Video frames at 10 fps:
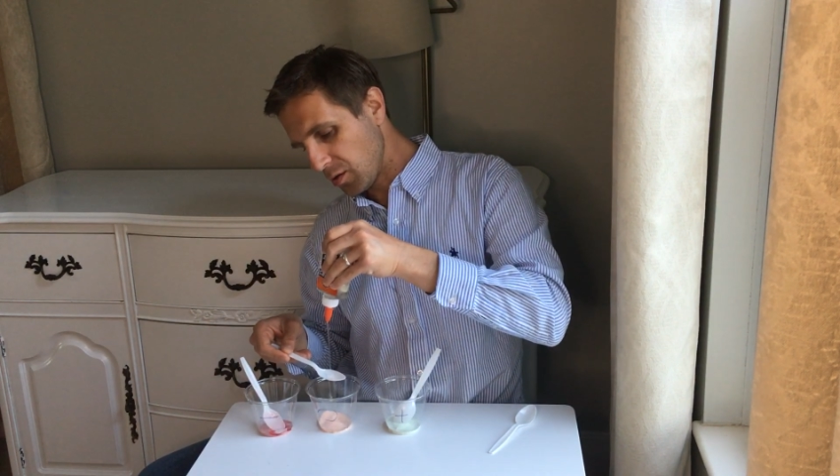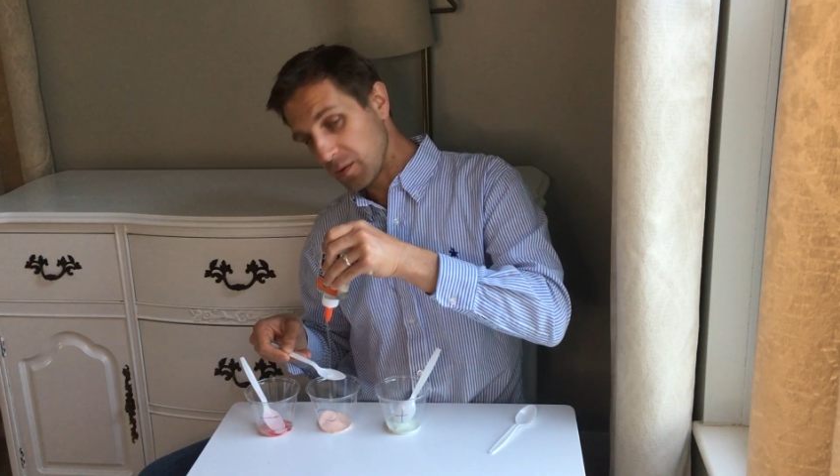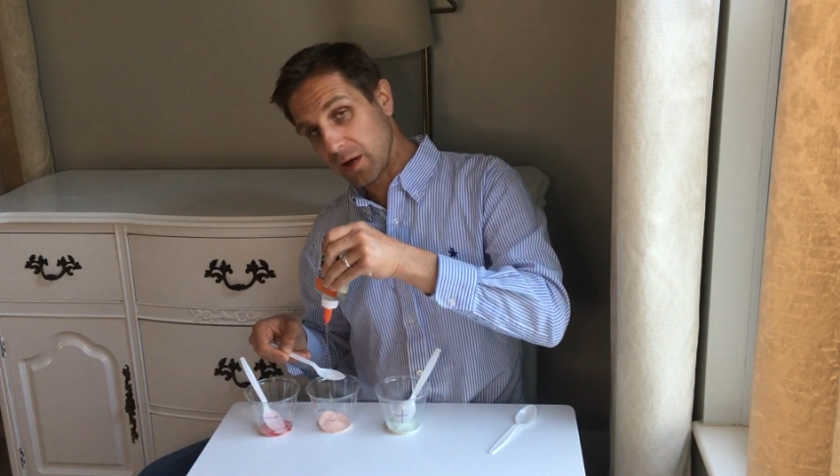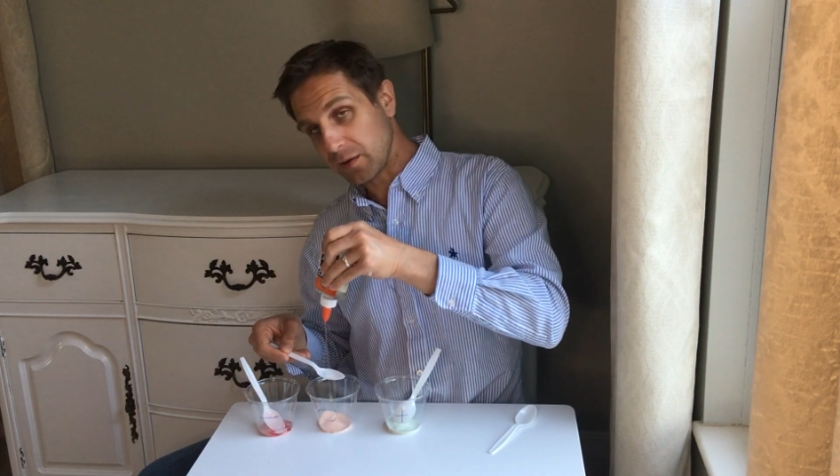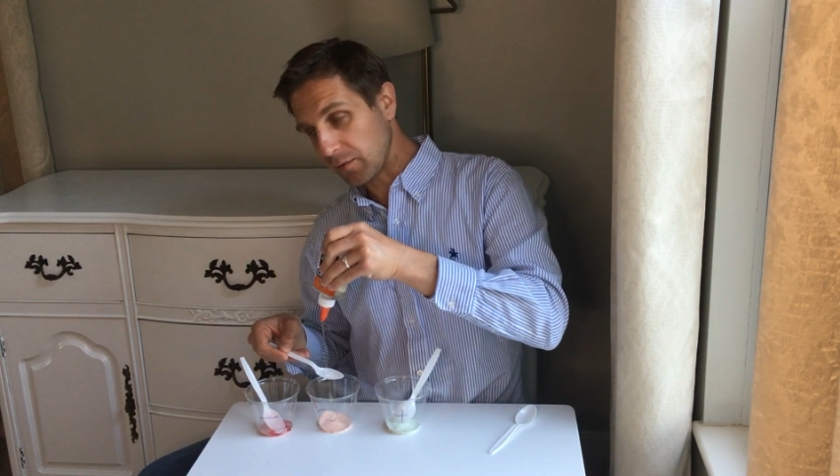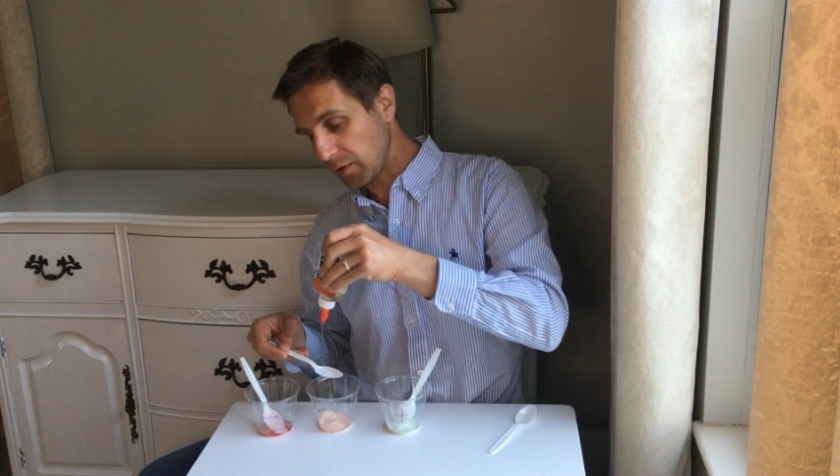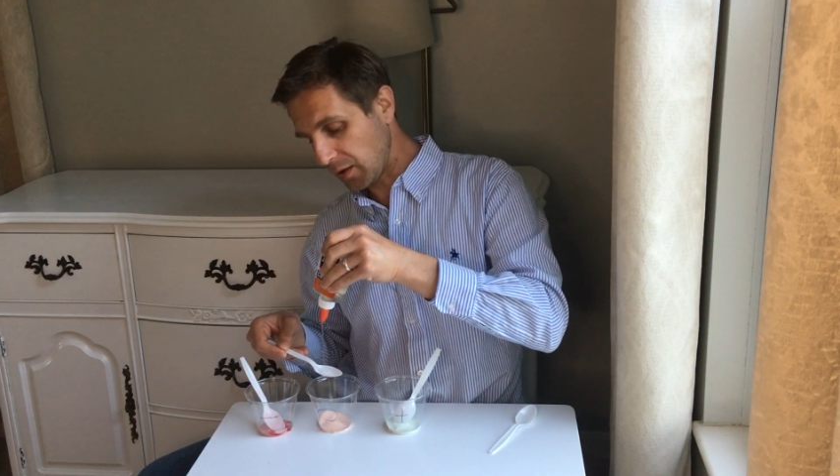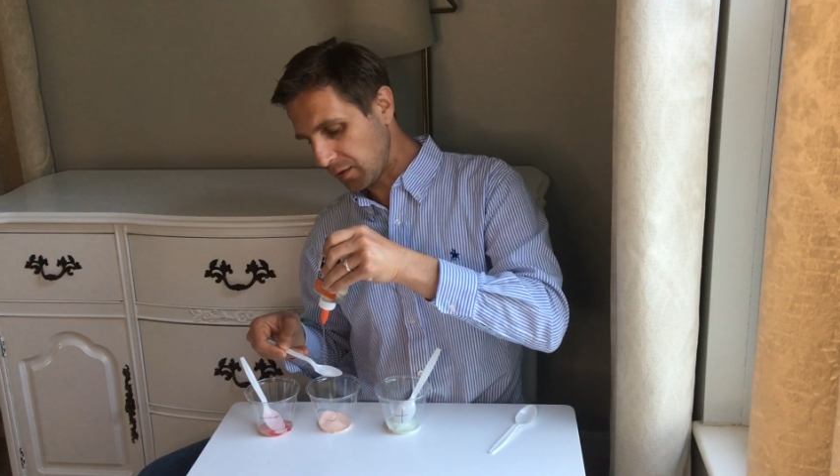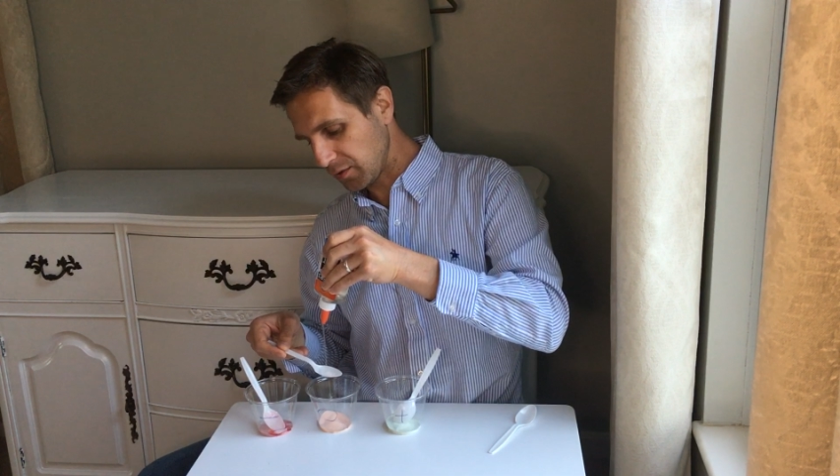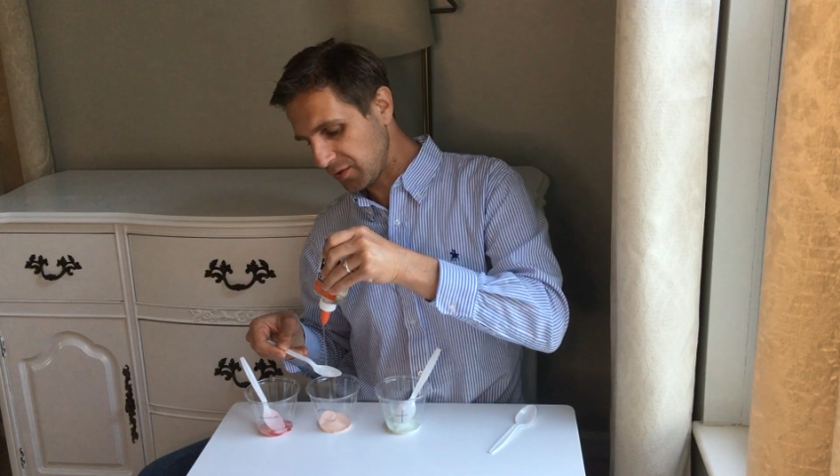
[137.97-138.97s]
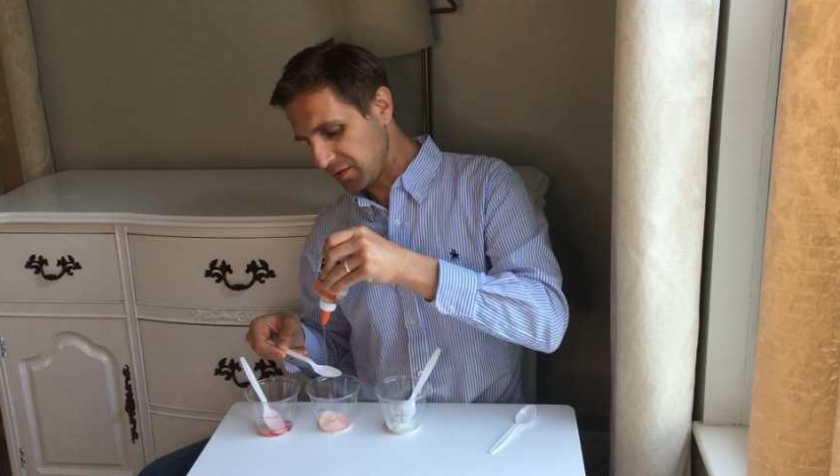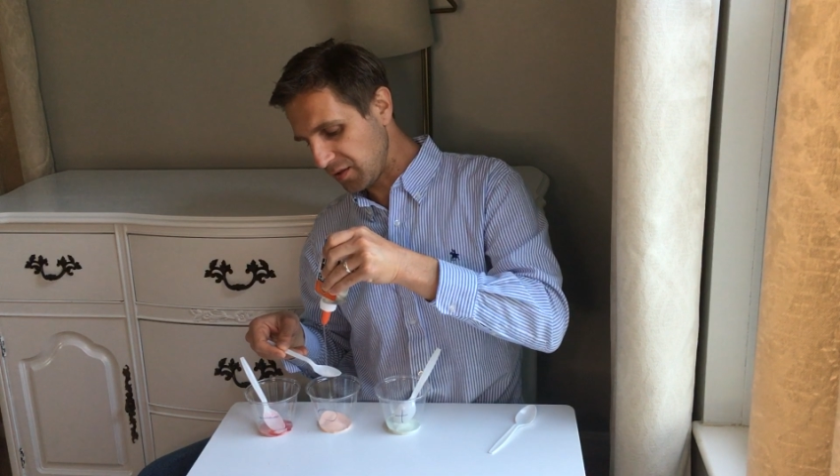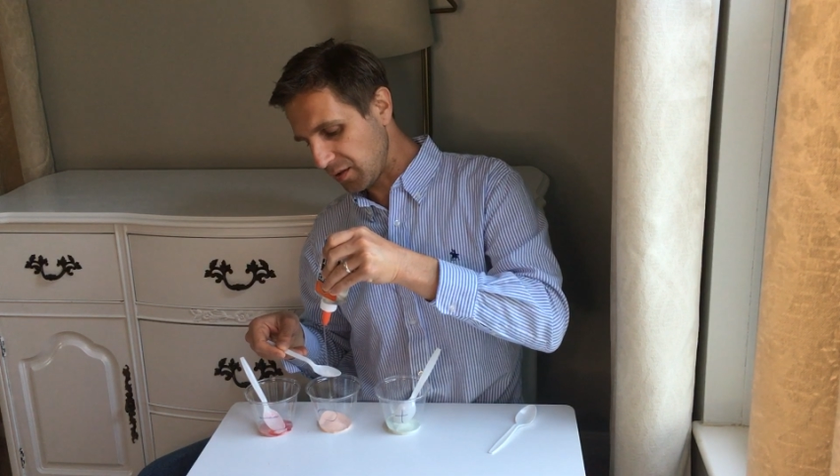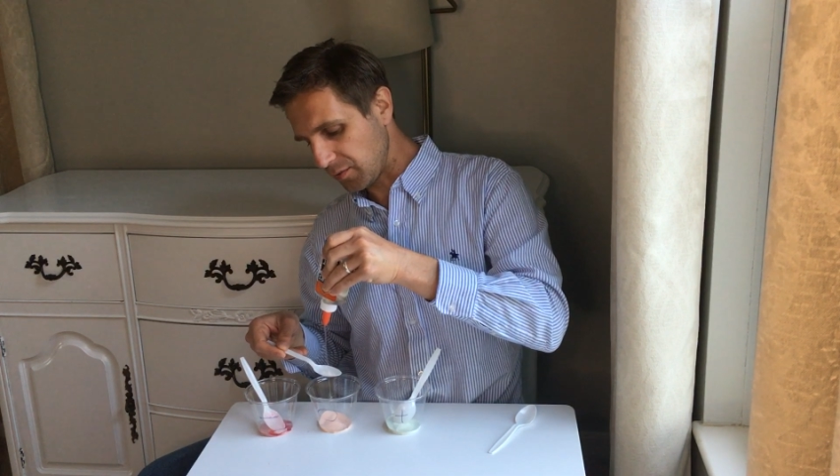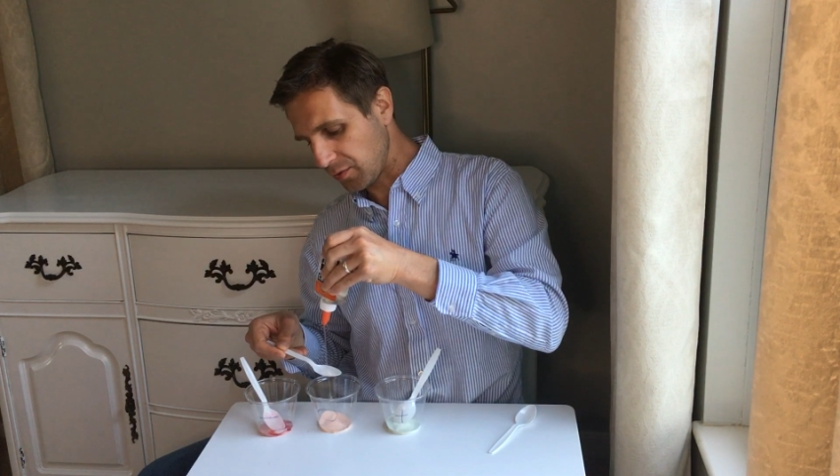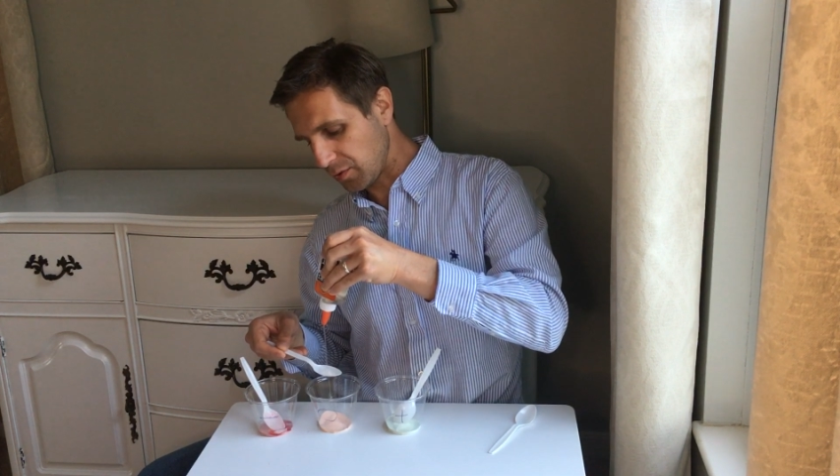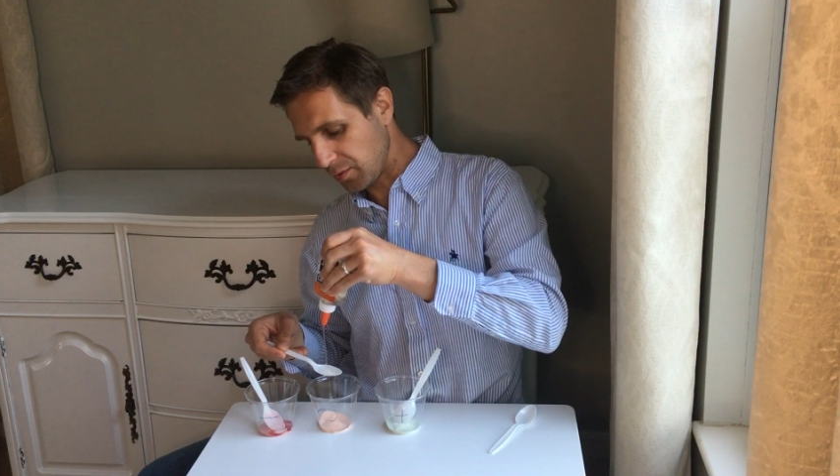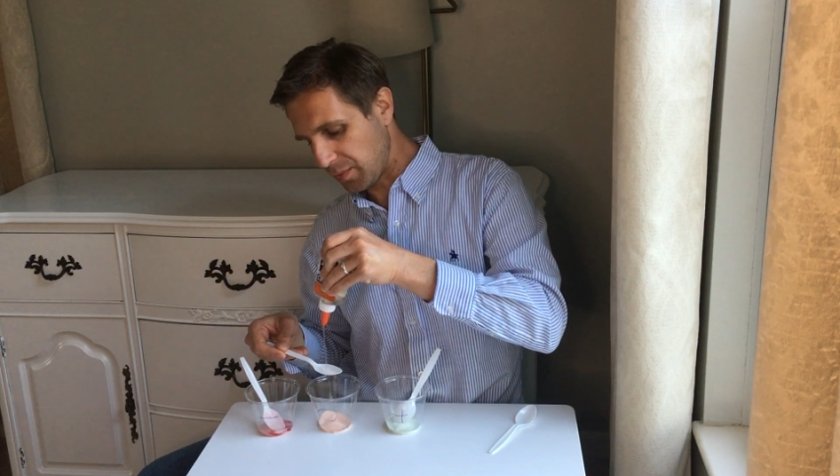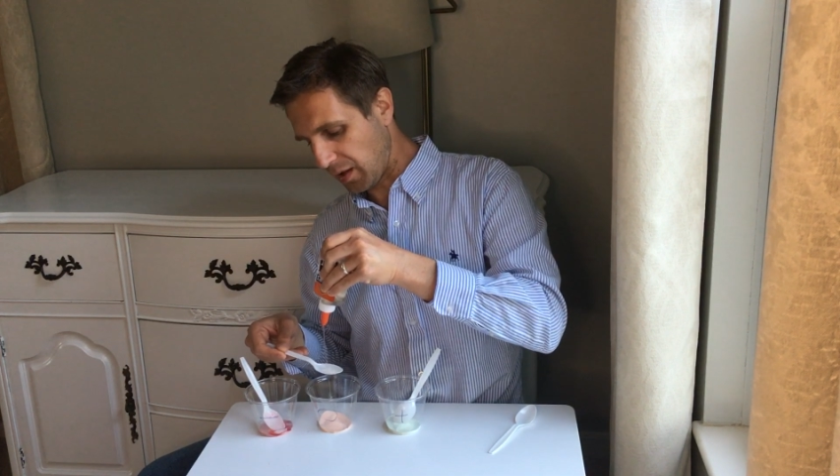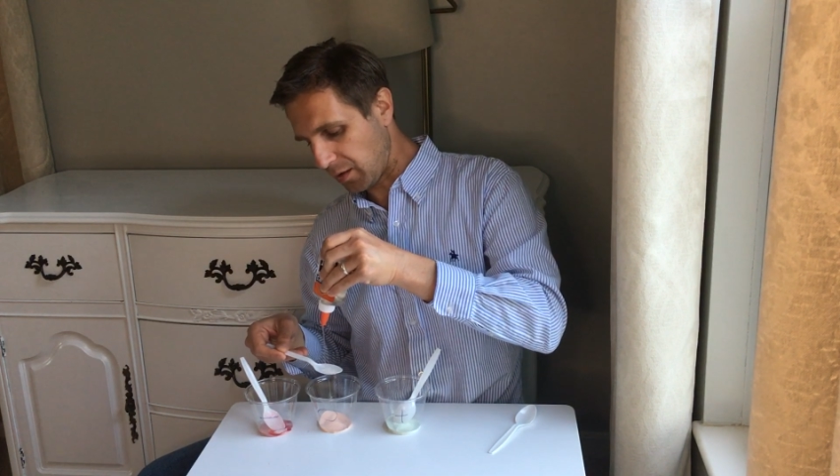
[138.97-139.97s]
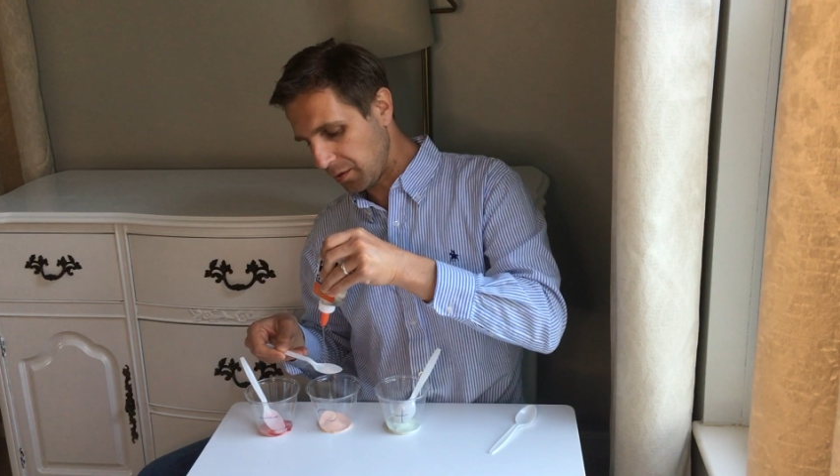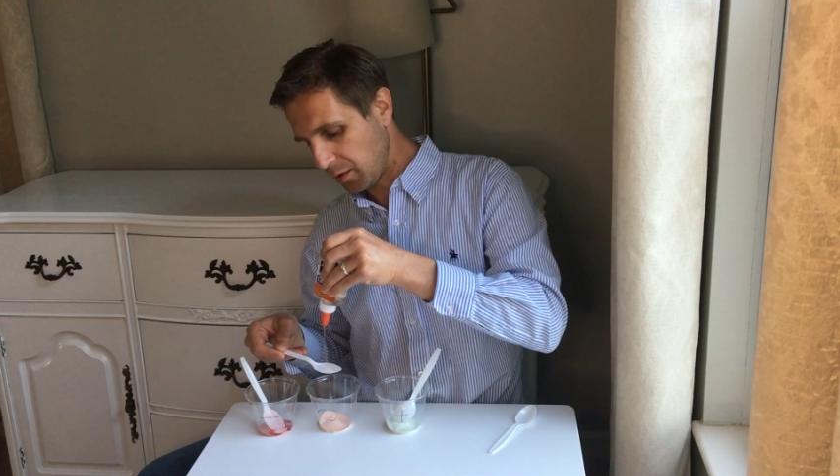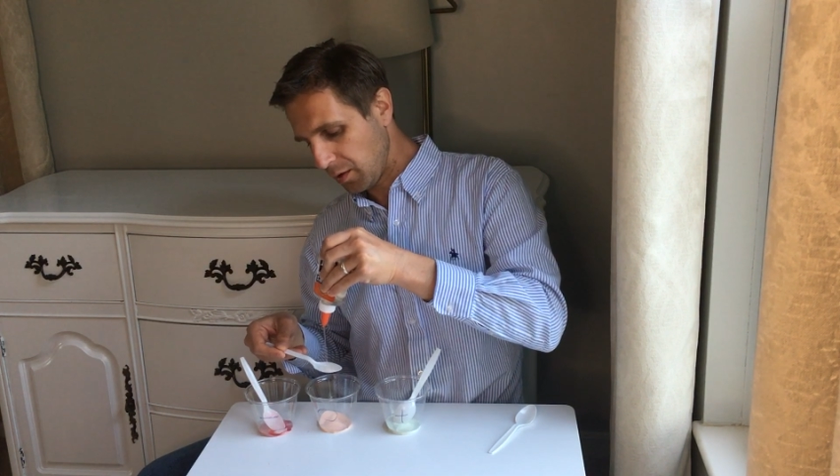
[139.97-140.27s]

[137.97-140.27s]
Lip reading: we actually have to let it sit for about